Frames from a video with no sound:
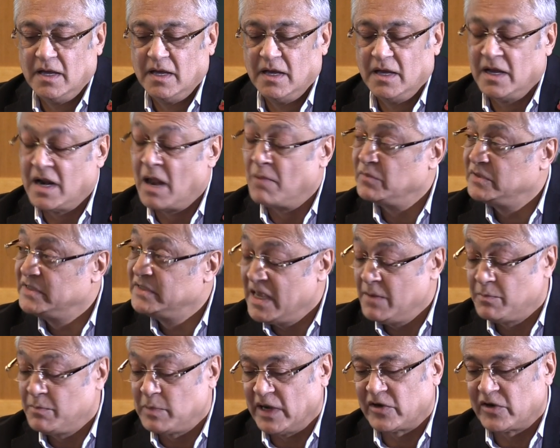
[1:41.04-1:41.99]
and I'm
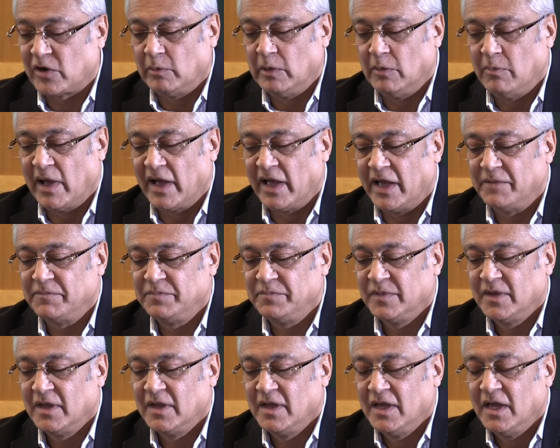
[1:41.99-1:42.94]
deeply troubled by it,
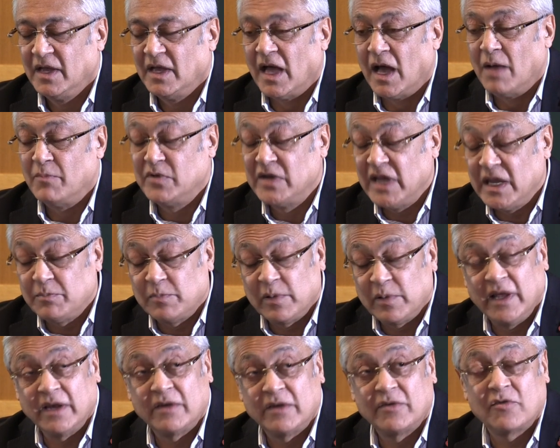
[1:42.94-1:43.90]
I'm
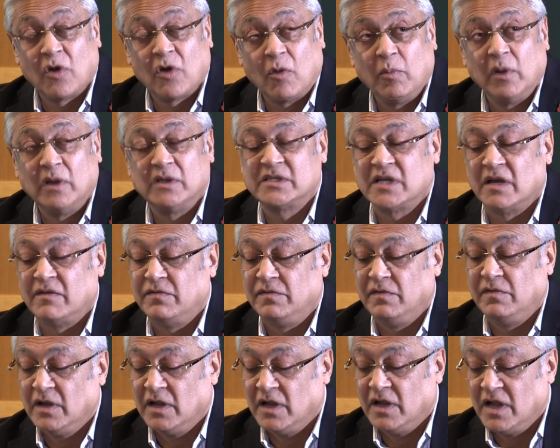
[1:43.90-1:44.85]
deeply troubled to have
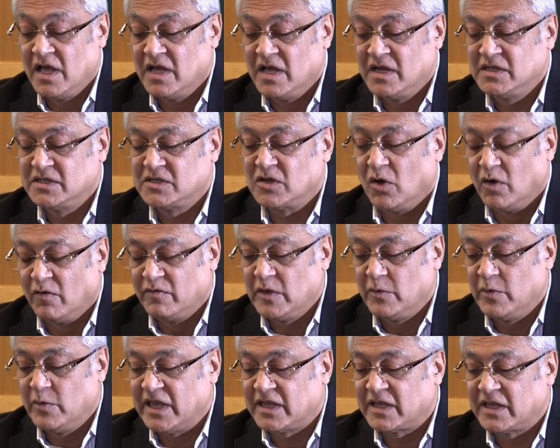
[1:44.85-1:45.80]
learned over the
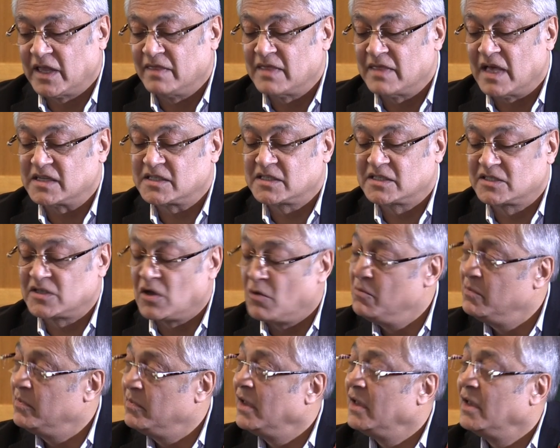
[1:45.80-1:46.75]
weekend that
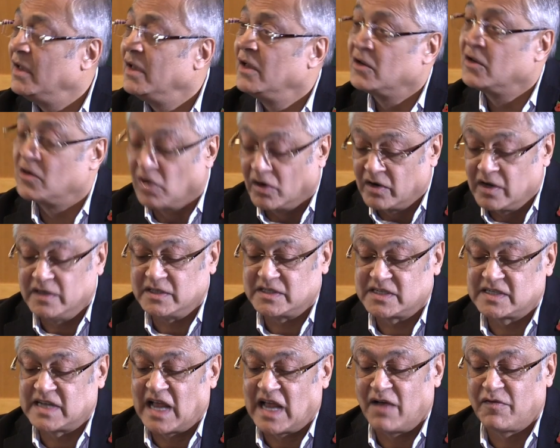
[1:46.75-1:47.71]
some current
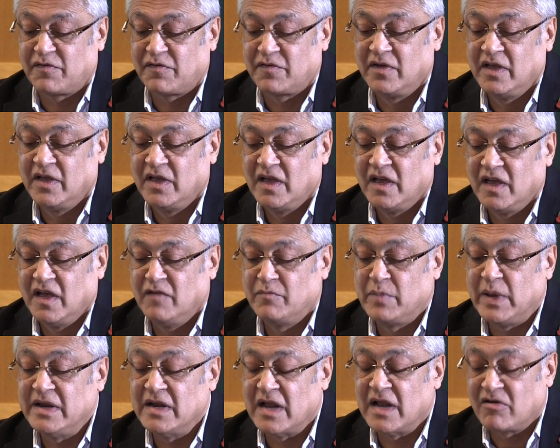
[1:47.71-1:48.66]
staff have
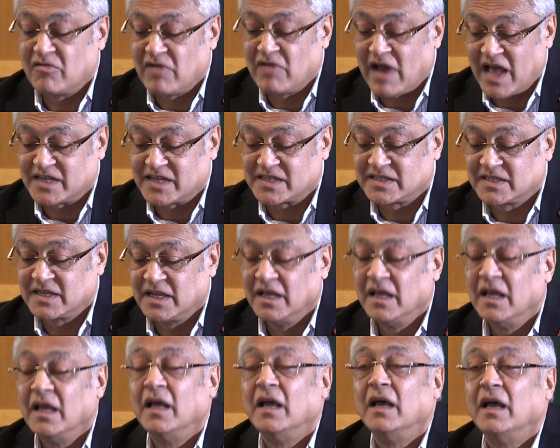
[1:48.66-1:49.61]
been harassed
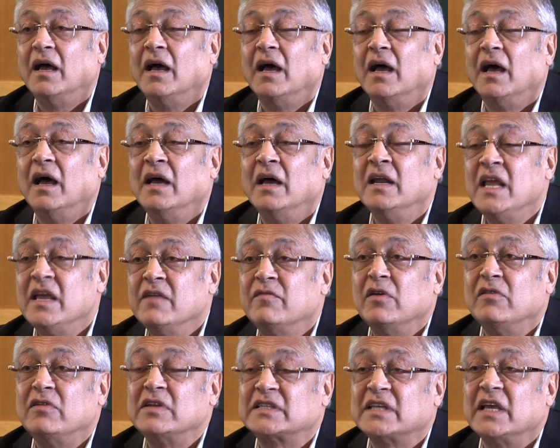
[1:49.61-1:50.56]
and
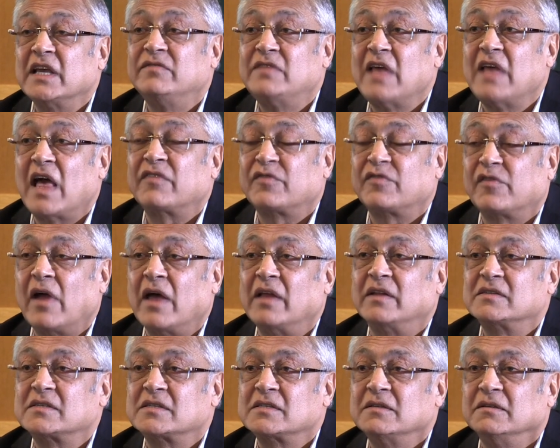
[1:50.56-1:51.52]
even received death
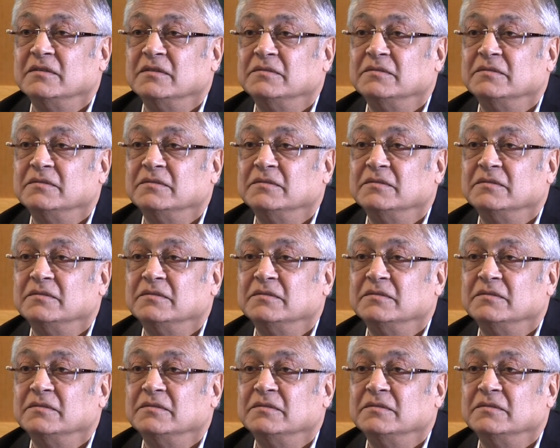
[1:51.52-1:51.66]
threats.